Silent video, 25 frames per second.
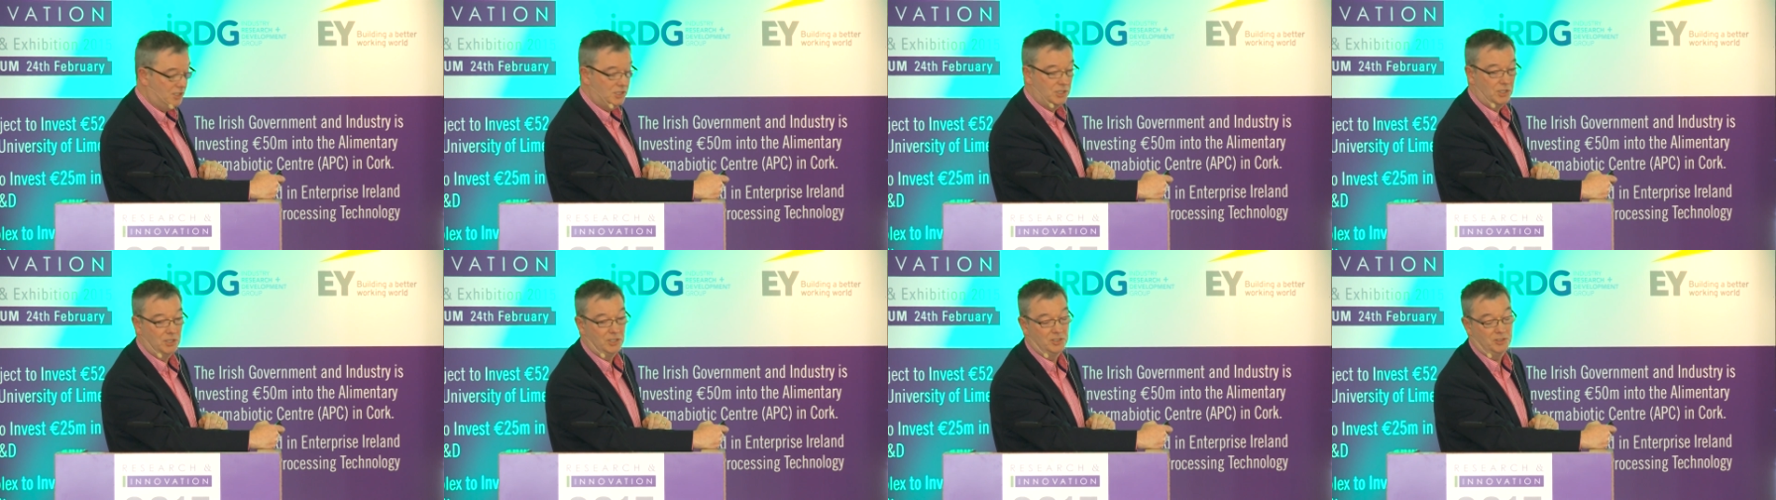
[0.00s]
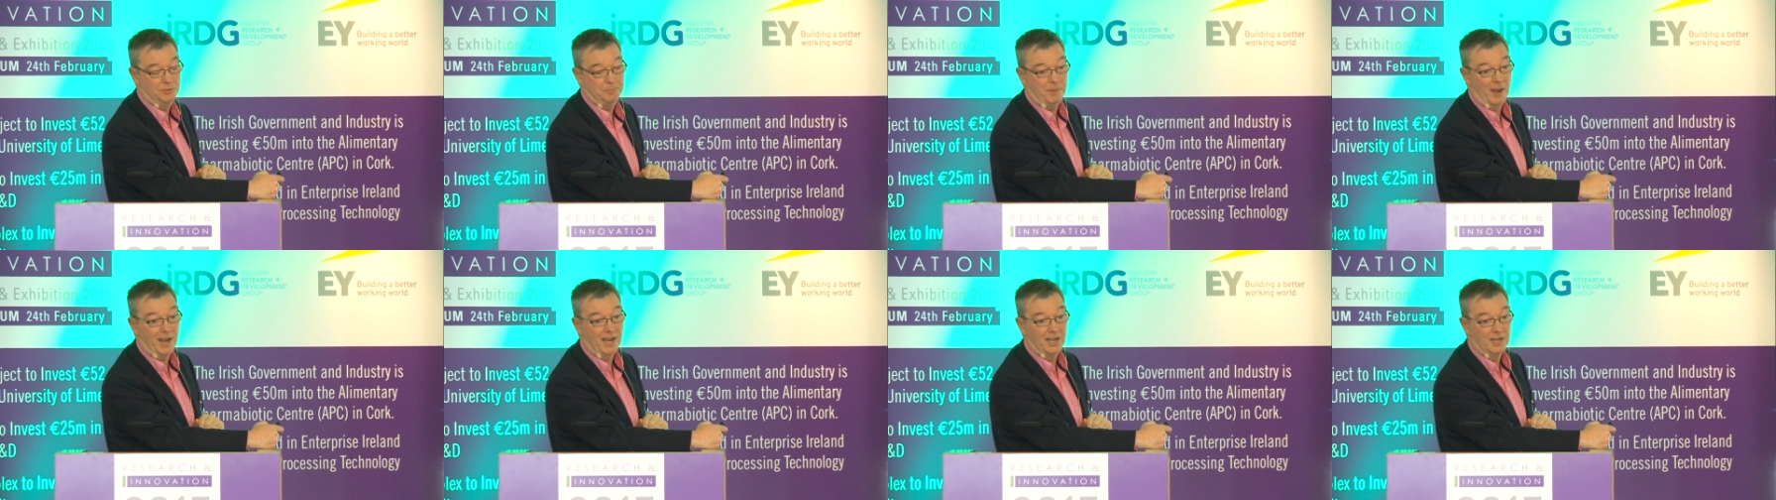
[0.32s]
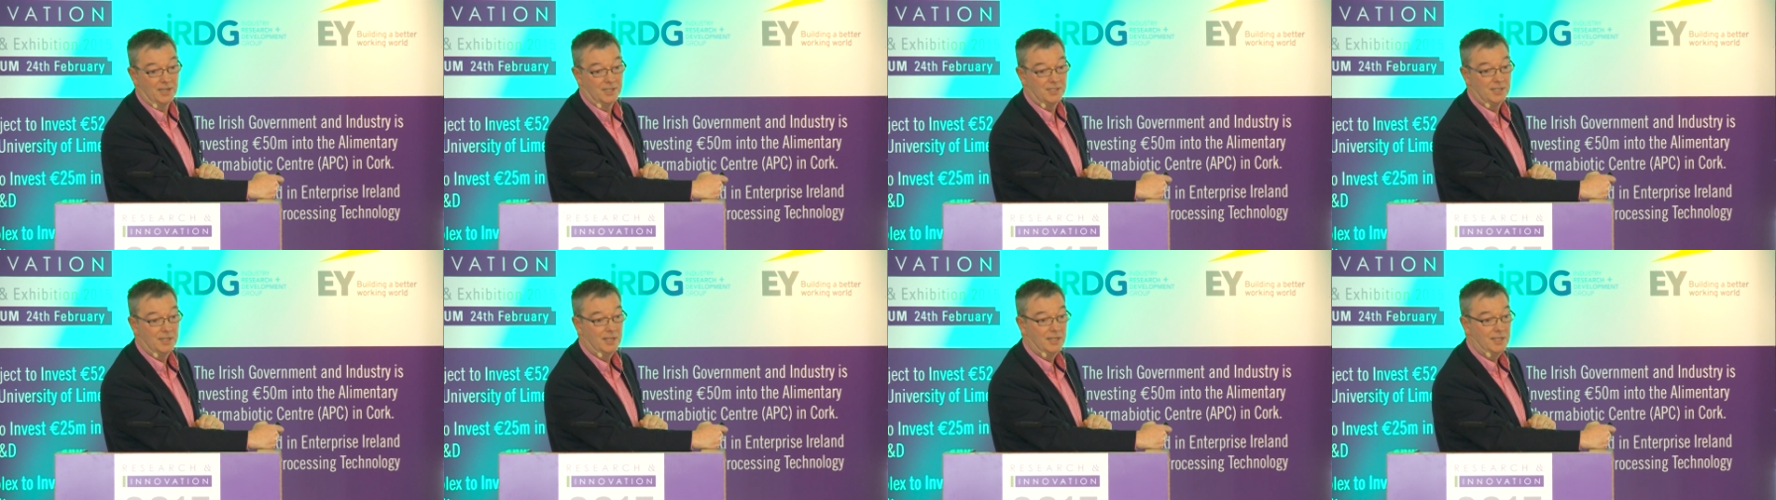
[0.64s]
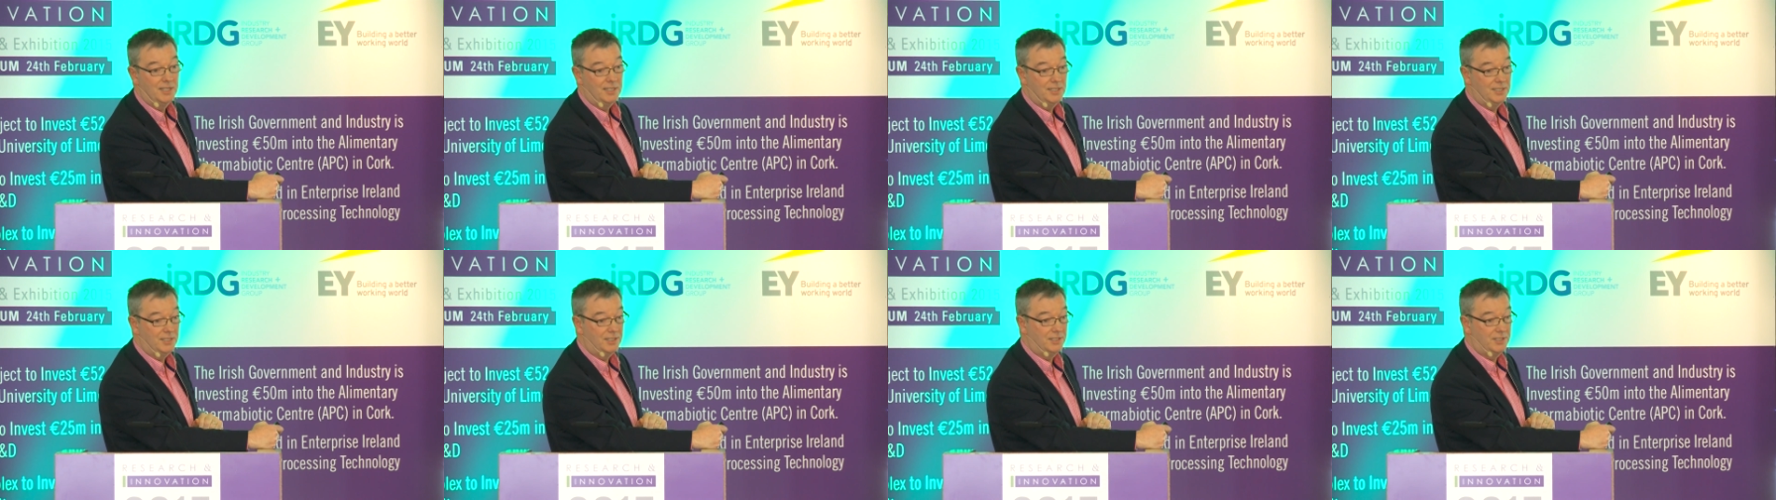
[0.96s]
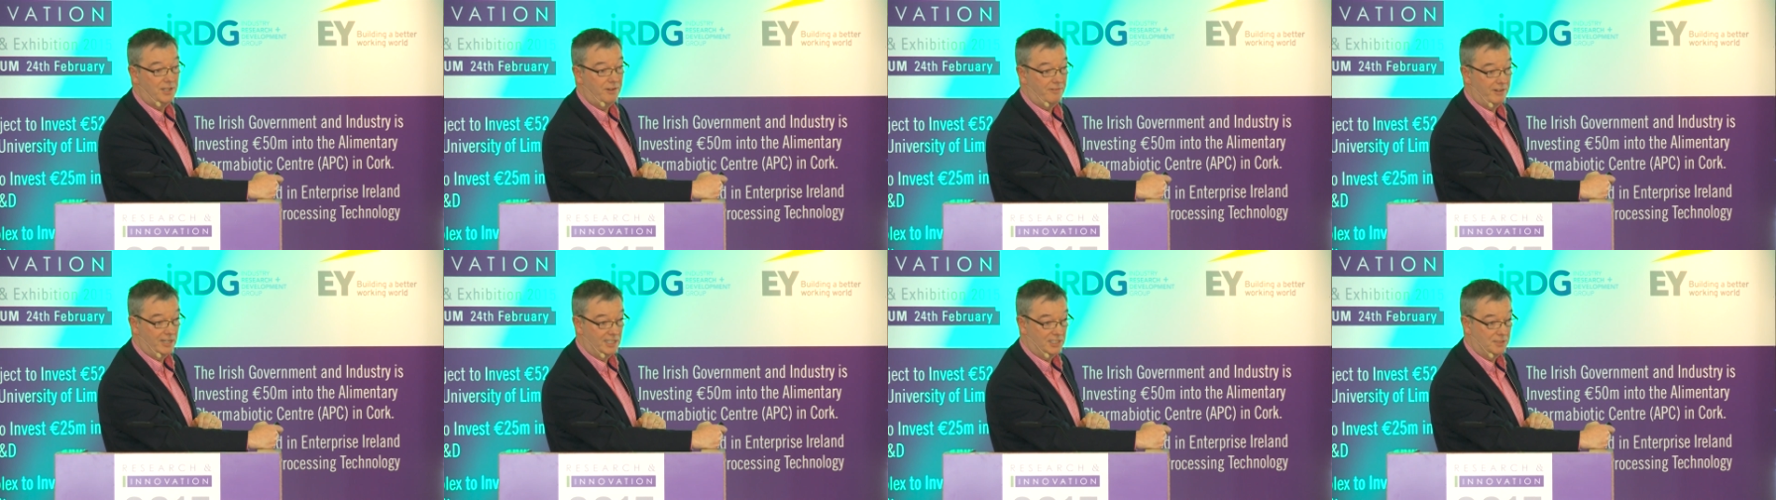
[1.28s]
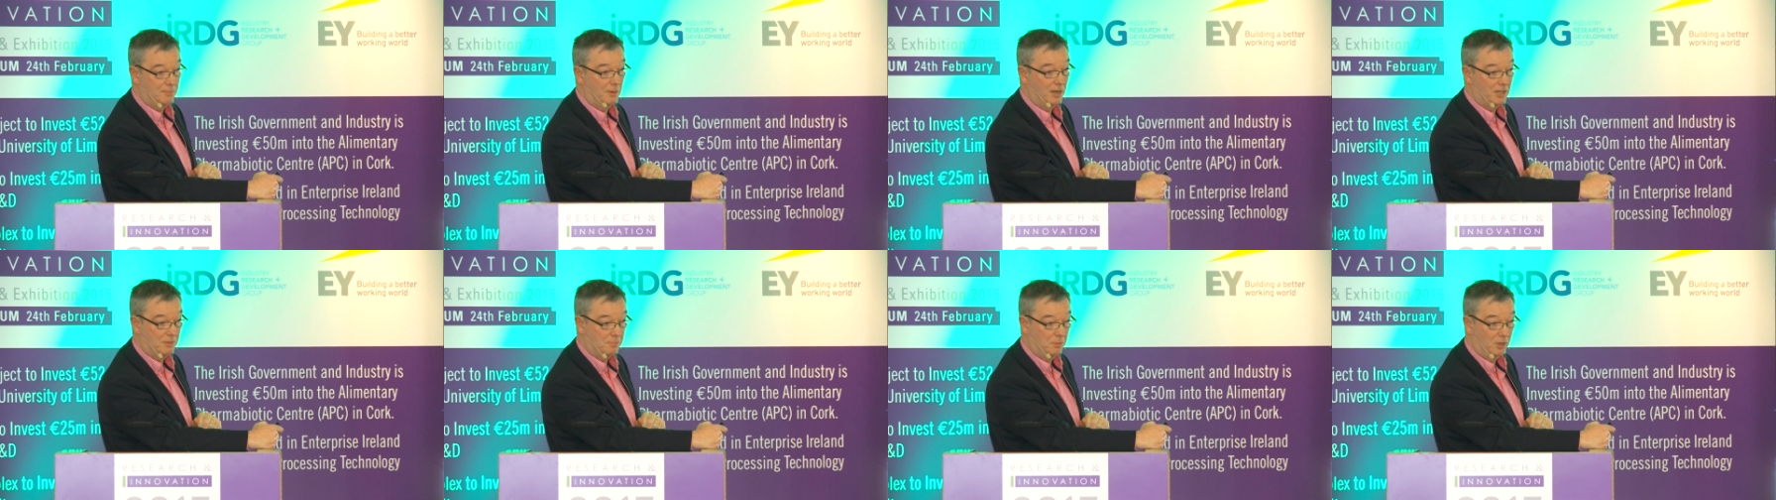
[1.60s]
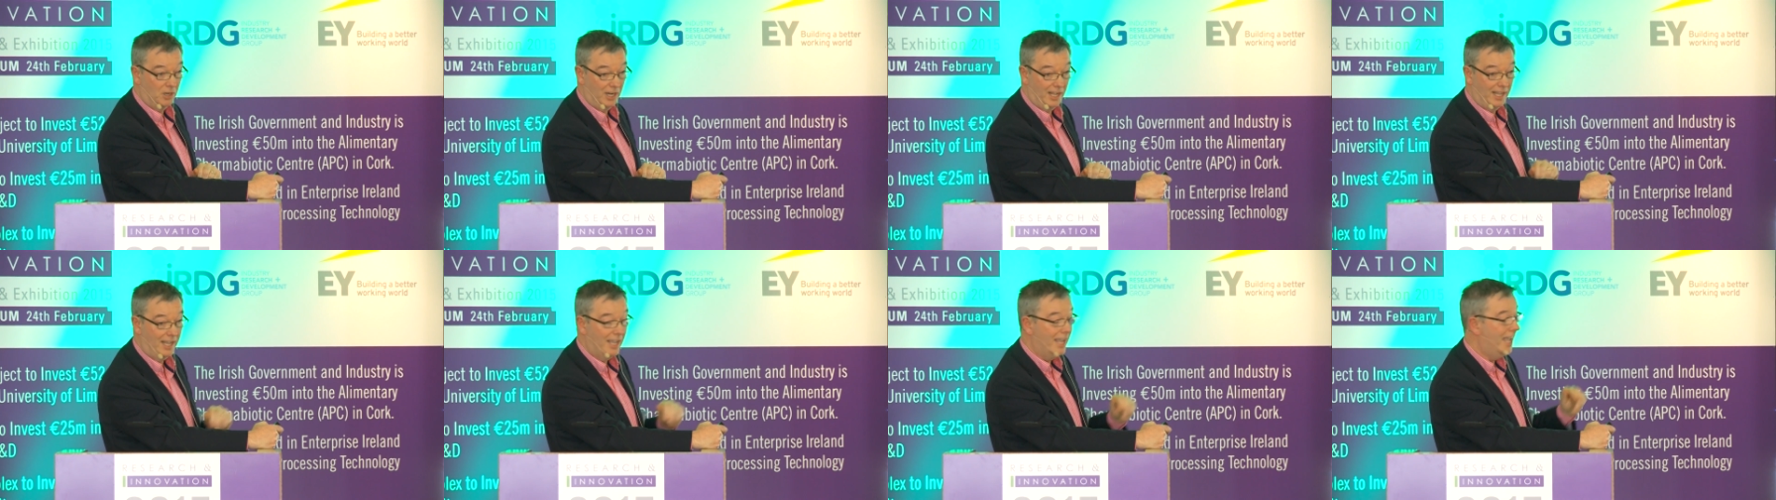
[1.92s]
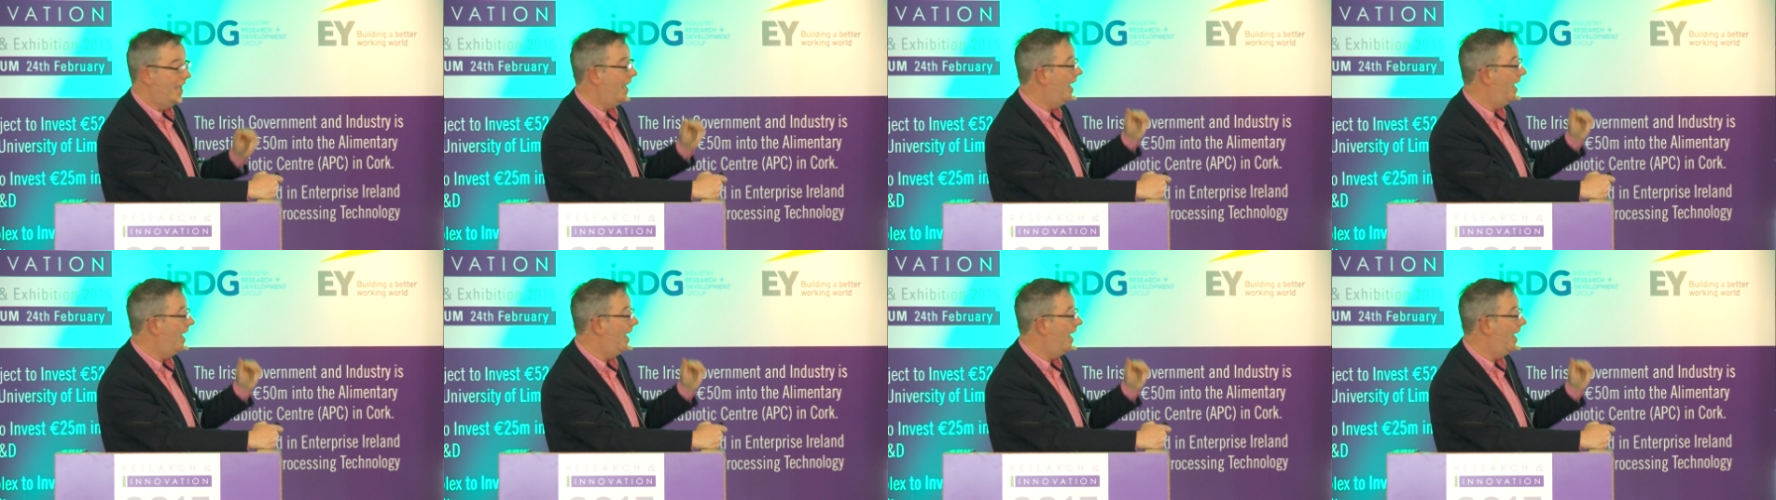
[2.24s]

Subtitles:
to spend a serious amount of money.